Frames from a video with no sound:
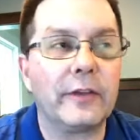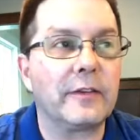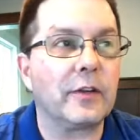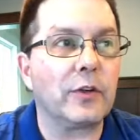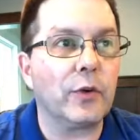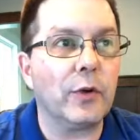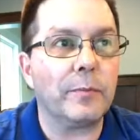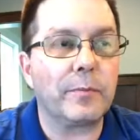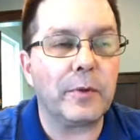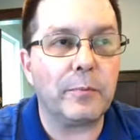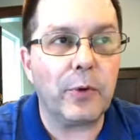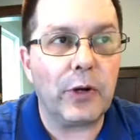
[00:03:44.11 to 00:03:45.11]
it's a group
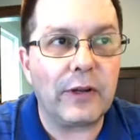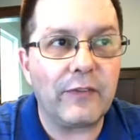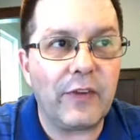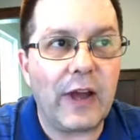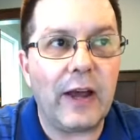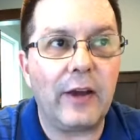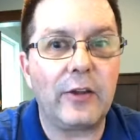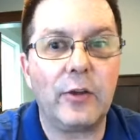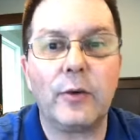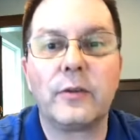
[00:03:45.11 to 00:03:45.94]
to bring value,